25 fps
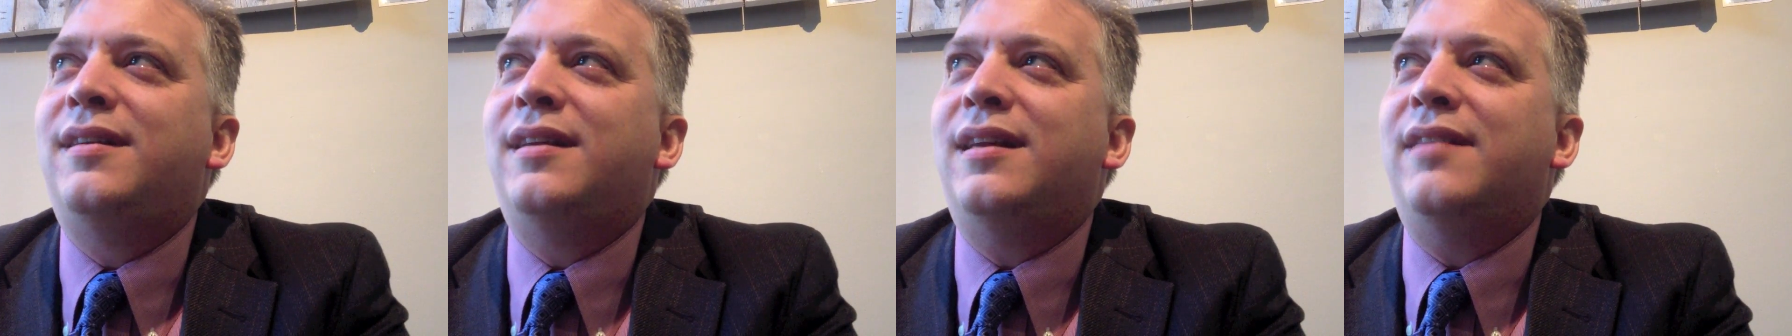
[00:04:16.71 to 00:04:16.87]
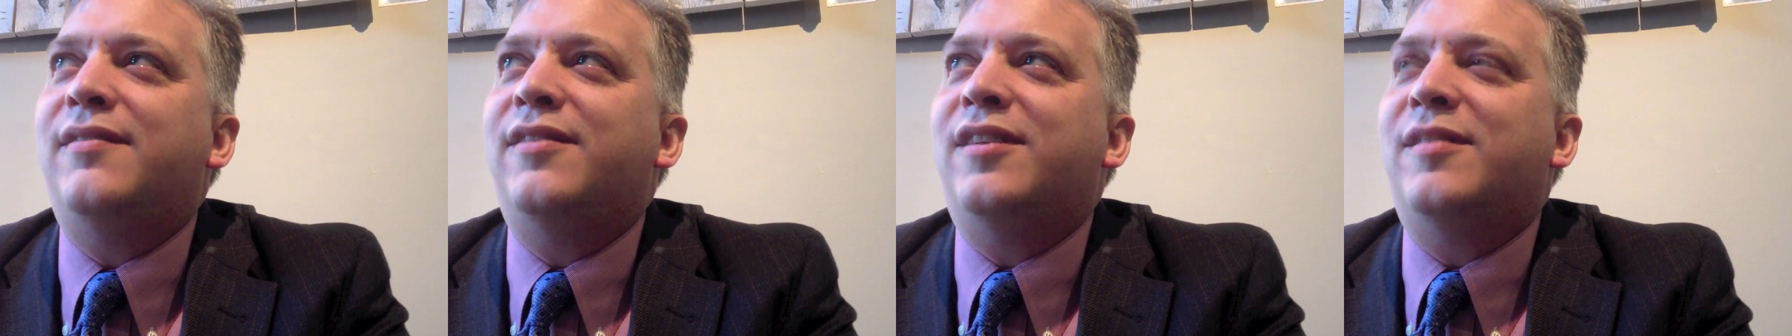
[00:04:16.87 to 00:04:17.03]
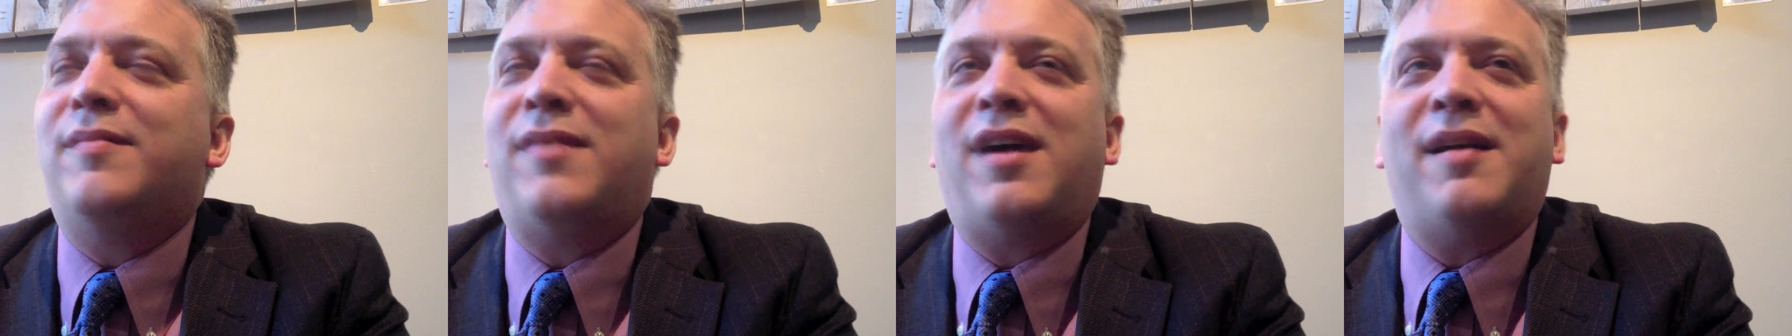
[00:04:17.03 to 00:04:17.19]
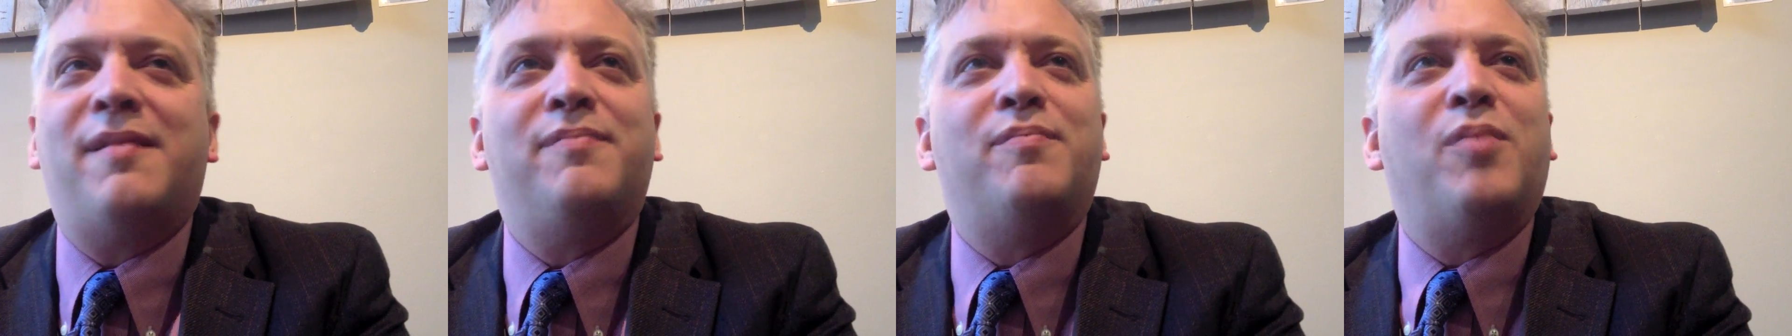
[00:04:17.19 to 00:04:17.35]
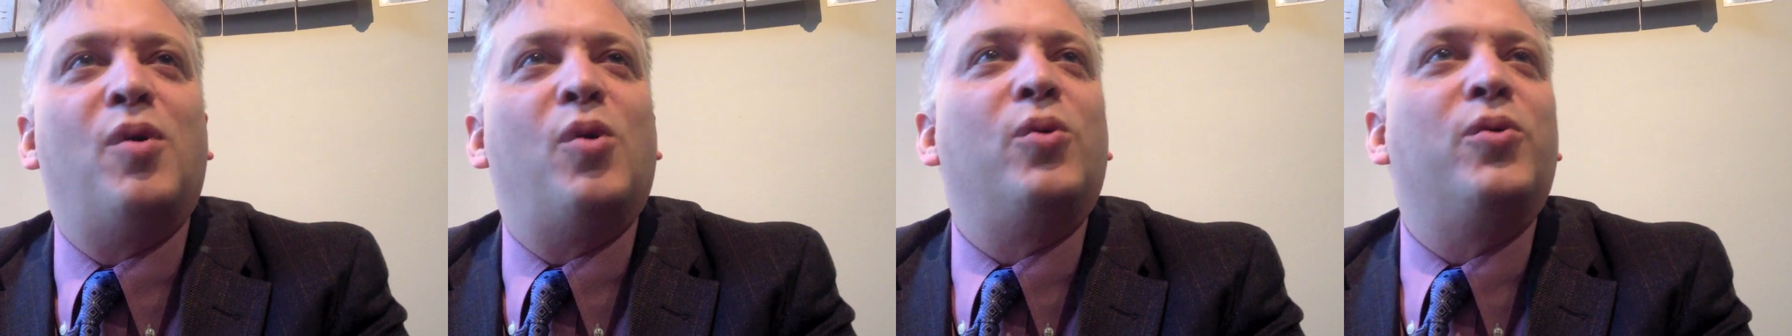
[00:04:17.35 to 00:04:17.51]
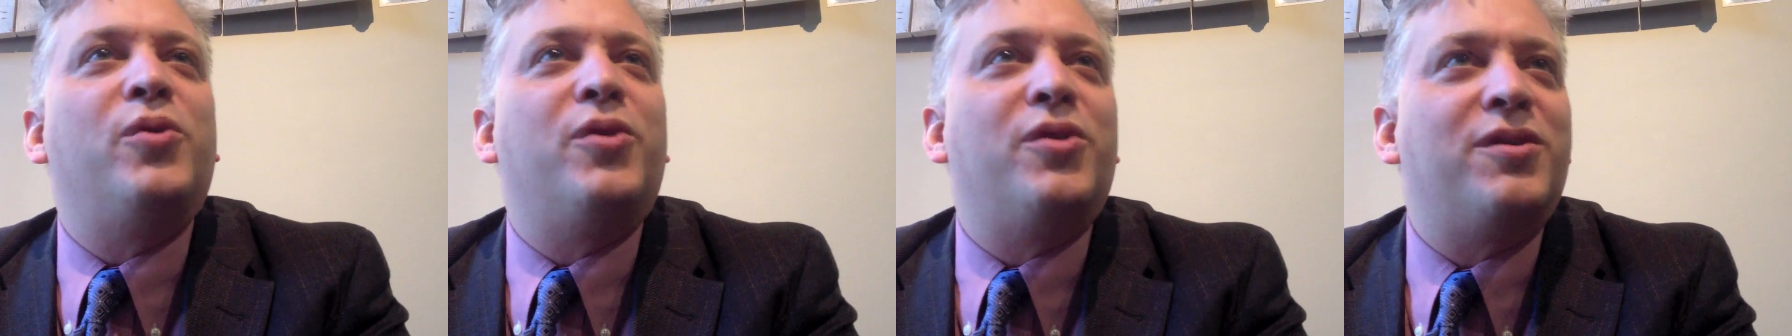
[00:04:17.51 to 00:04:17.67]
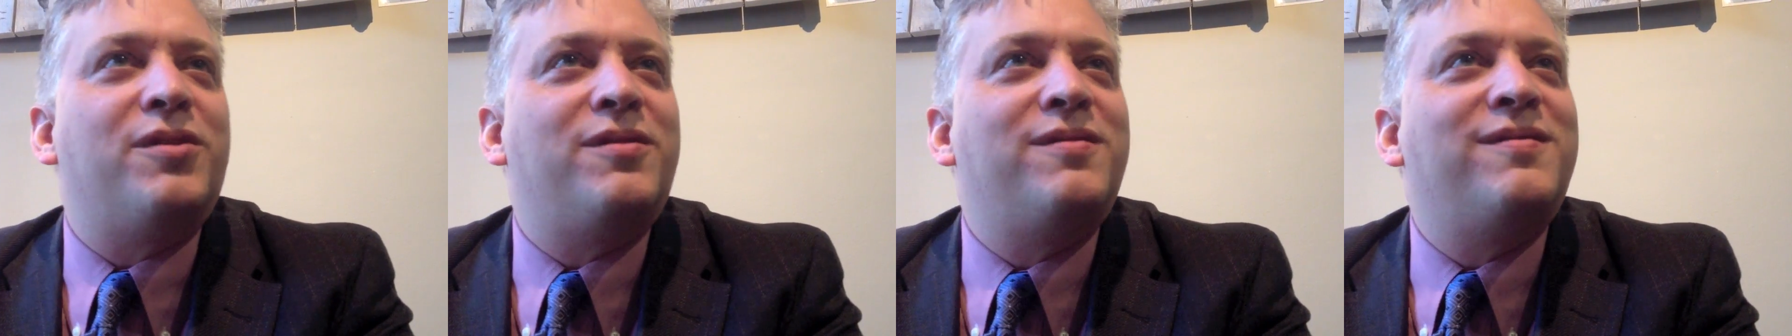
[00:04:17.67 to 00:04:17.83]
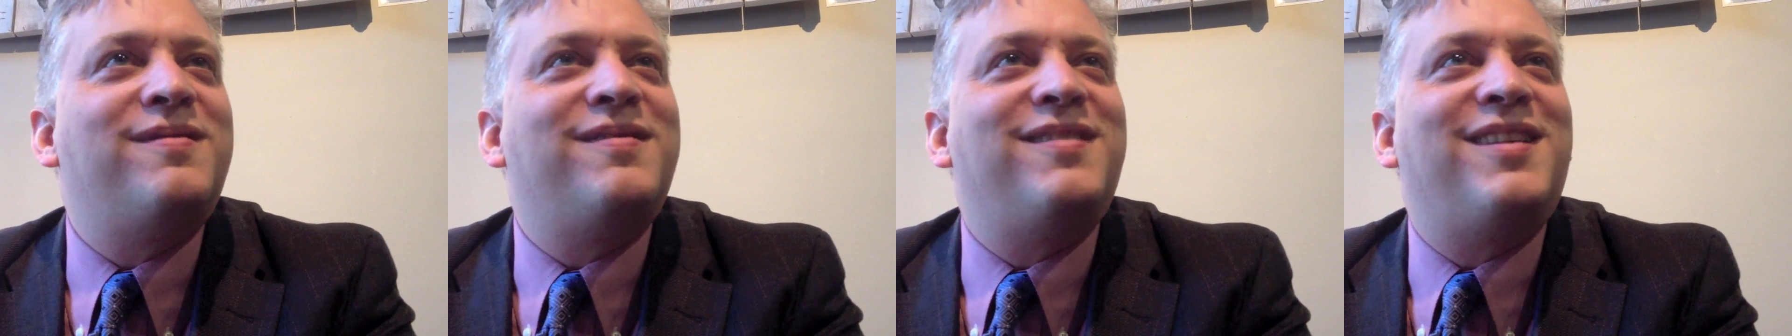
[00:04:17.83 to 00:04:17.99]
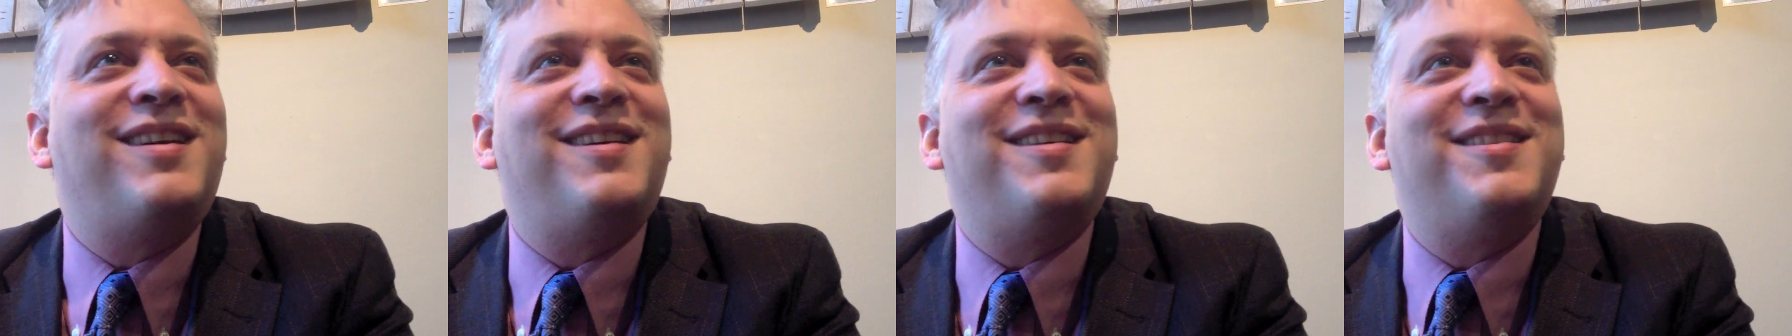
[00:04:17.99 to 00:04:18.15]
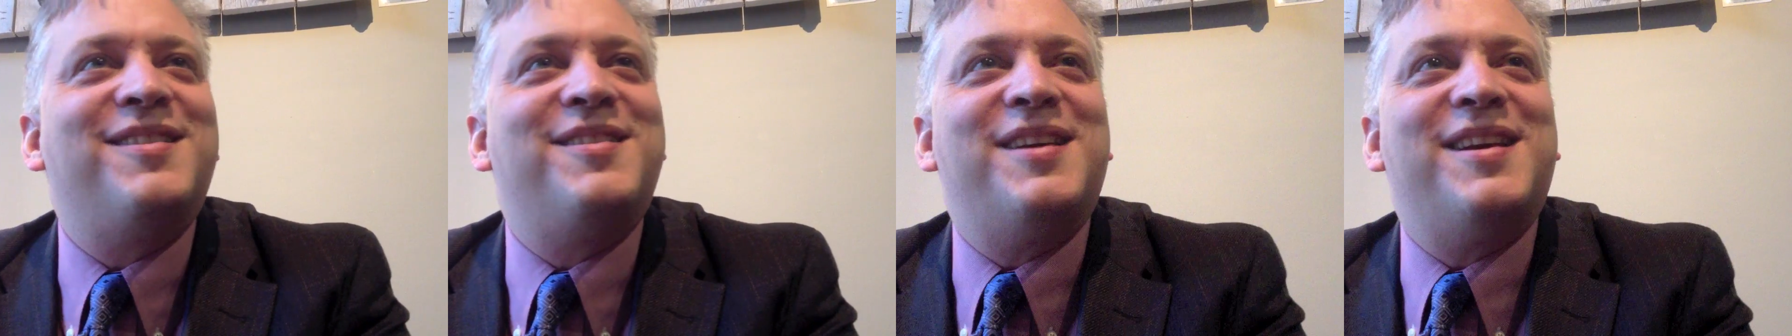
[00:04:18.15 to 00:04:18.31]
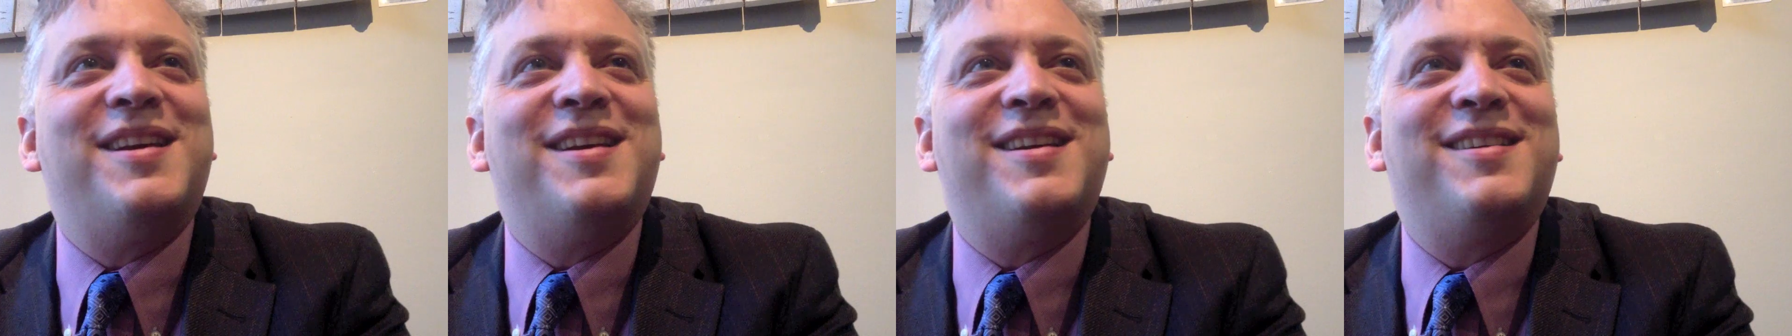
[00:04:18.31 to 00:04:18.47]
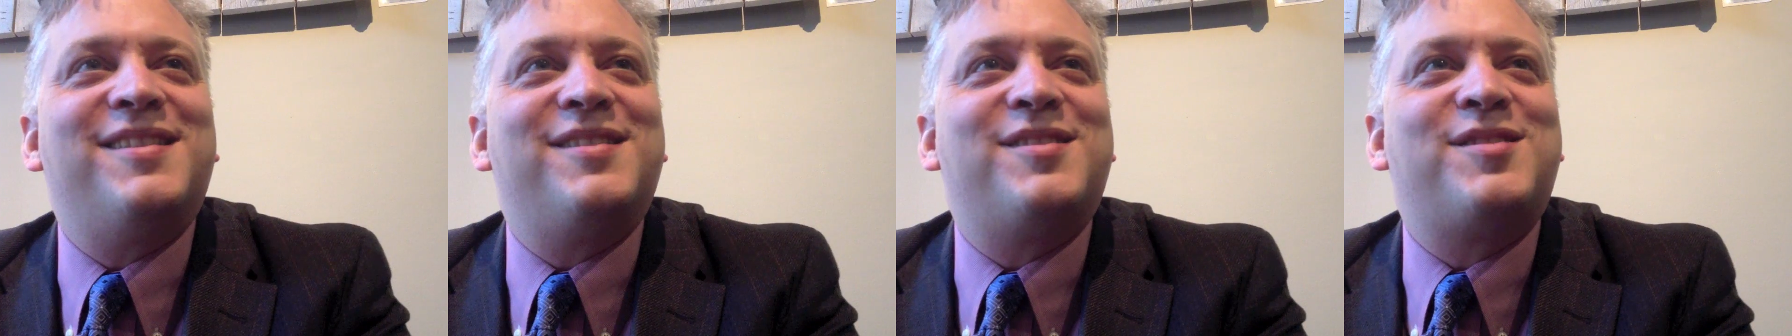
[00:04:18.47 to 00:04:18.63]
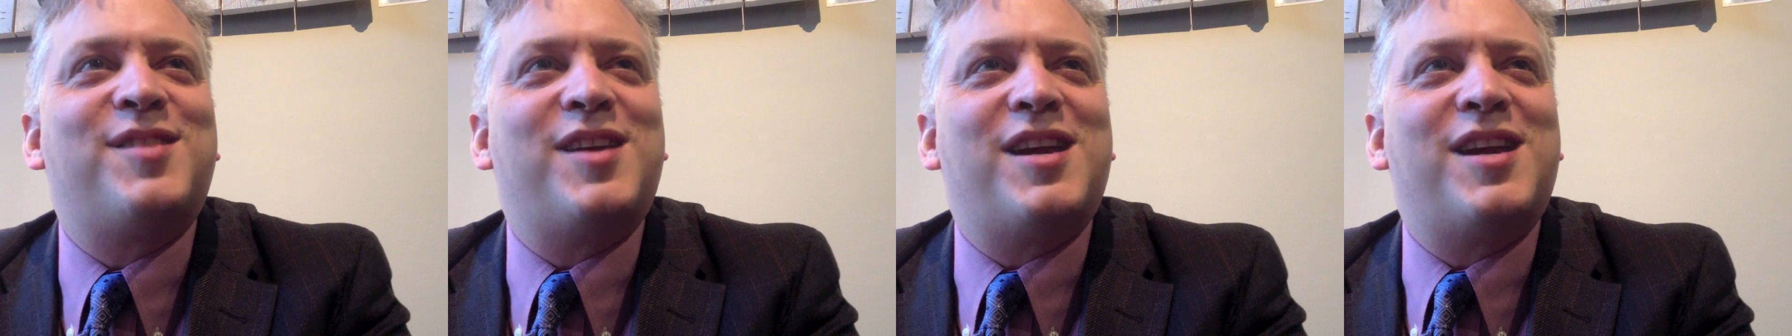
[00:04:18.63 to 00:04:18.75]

even in my bolder days,